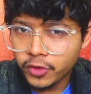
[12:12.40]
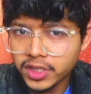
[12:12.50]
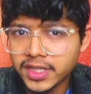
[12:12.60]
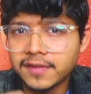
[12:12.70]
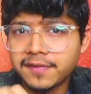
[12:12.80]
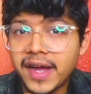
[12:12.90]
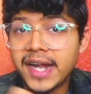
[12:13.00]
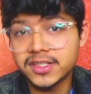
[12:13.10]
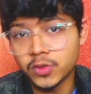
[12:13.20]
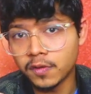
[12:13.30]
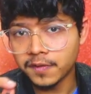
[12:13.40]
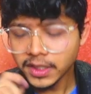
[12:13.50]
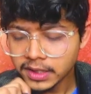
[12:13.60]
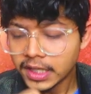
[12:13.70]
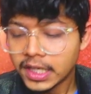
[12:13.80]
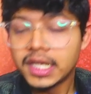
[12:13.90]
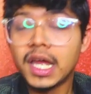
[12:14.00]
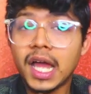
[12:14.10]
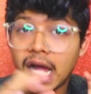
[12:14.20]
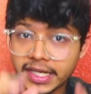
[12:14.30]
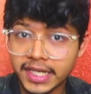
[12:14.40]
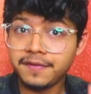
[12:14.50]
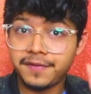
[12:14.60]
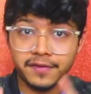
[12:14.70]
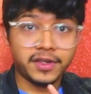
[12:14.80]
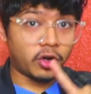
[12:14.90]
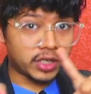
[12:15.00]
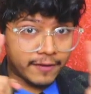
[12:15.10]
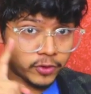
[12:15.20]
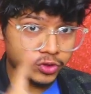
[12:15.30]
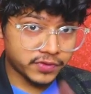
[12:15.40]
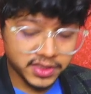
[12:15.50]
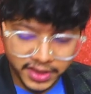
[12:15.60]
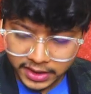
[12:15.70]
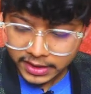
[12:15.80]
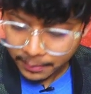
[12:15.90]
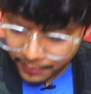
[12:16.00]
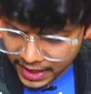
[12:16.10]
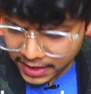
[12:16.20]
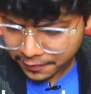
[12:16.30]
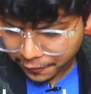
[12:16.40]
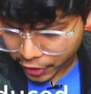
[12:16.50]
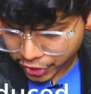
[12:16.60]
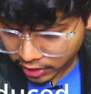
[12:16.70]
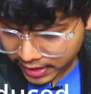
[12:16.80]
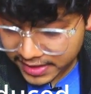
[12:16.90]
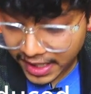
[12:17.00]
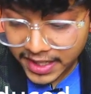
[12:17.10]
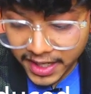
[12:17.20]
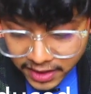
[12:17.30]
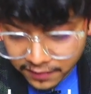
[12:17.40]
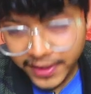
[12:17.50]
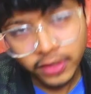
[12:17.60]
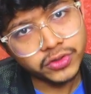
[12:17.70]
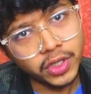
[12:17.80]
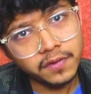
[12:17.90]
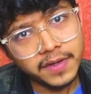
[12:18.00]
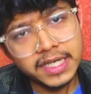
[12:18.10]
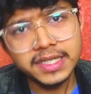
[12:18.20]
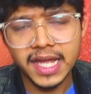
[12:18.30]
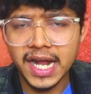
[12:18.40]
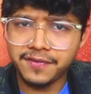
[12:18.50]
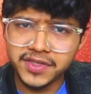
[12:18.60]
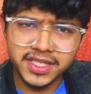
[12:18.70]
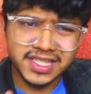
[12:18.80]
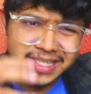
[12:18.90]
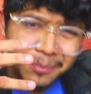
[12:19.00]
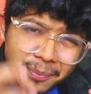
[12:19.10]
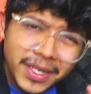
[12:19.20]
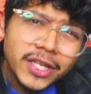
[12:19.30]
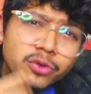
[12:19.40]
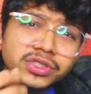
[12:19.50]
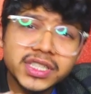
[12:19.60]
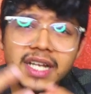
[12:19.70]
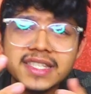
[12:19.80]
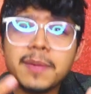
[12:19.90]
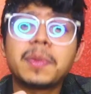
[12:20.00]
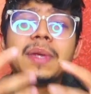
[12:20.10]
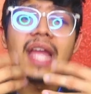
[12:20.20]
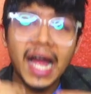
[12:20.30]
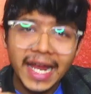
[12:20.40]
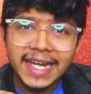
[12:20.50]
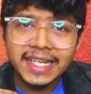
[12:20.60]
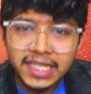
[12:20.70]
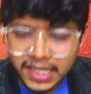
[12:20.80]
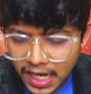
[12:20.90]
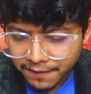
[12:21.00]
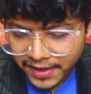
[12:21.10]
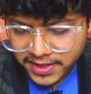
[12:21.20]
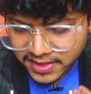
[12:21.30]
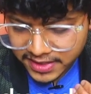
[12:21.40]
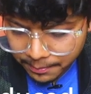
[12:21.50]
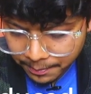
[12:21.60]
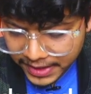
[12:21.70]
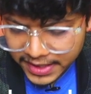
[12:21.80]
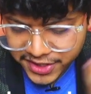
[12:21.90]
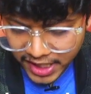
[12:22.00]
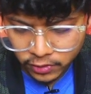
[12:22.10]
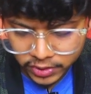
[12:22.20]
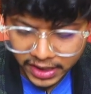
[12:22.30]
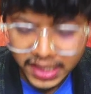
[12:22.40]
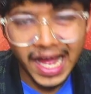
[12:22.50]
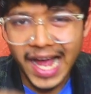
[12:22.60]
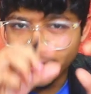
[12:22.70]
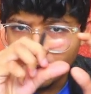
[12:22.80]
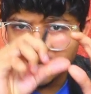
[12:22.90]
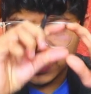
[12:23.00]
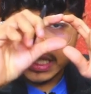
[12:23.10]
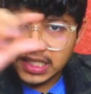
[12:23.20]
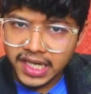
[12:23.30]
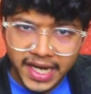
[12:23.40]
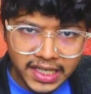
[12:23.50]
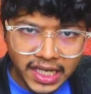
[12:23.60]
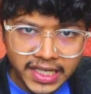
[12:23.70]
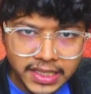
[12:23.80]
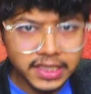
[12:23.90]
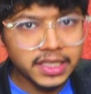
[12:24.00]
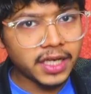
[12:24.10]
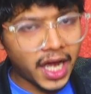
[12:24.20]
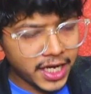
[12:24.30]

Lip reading: that why it is O of one. Again, we will not have to use visited. And for sure, there's another way to solve it, that we just simply use the concept behind the graph and just simply check. Okay, I know it's a straight line. I